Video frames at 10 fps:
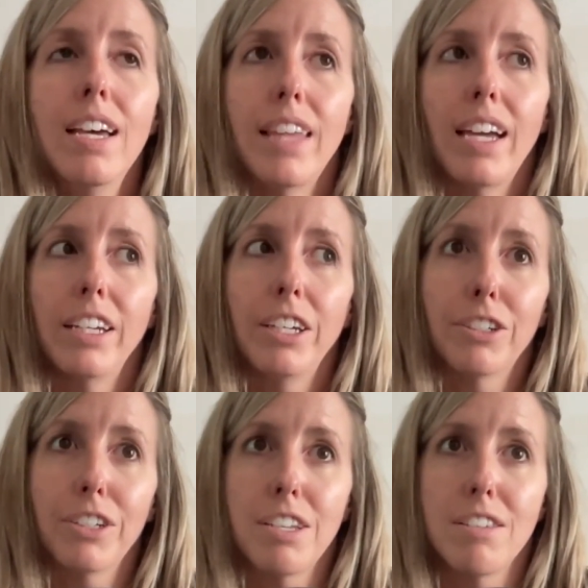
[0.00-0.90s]
that
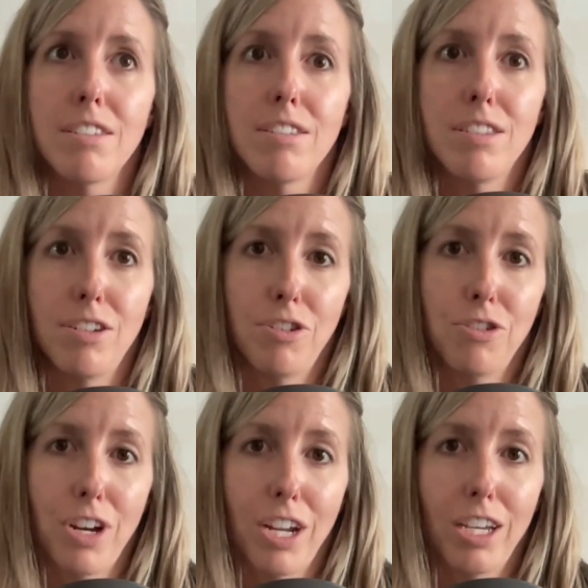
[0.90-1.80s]
increases the
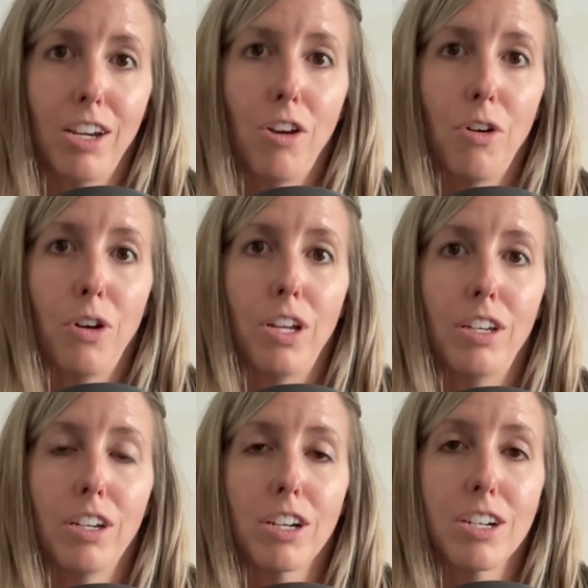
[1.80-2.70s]
strain
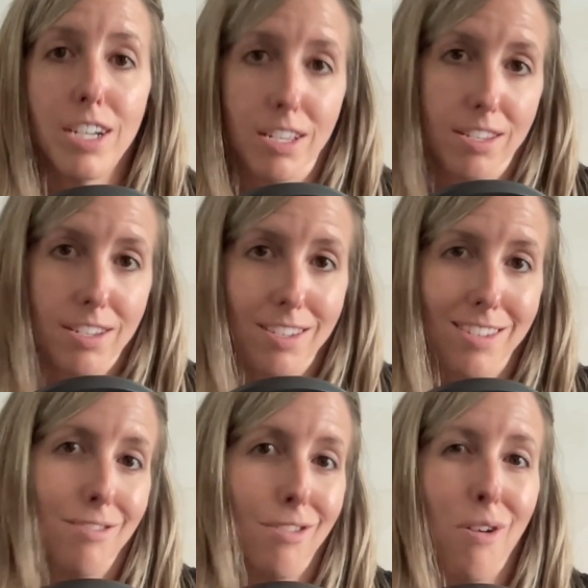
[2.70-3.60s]
on your
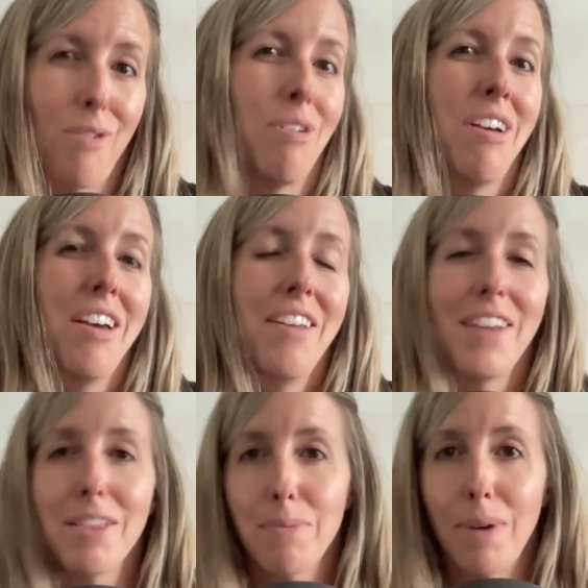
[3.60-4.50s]
discs. So
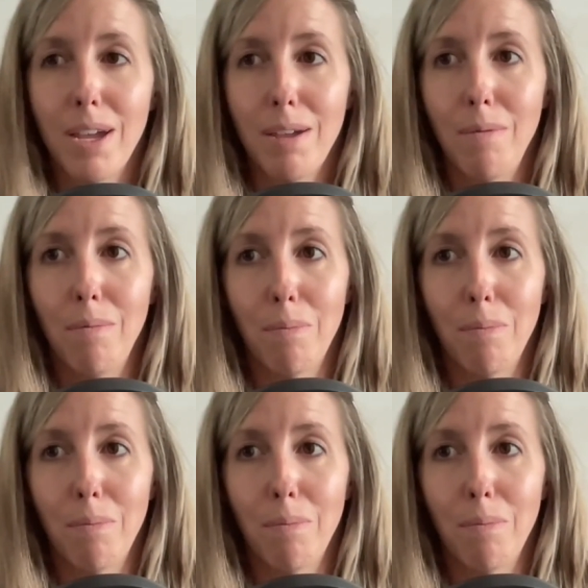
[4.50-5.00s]
that's why